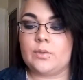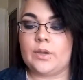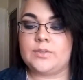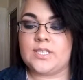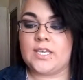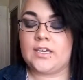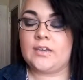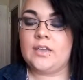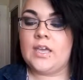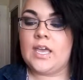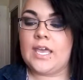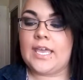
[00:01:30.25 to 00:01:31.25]
rosea
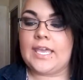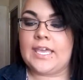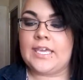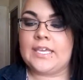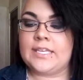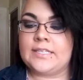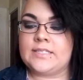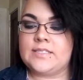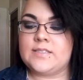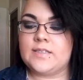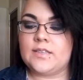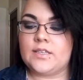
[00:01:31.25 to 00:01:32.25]

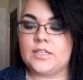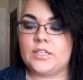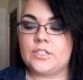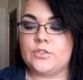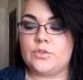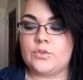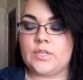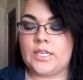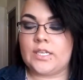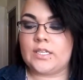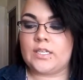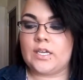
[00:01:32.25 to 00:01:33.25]
is you
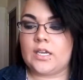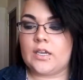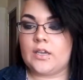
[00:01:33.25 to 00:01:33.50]
need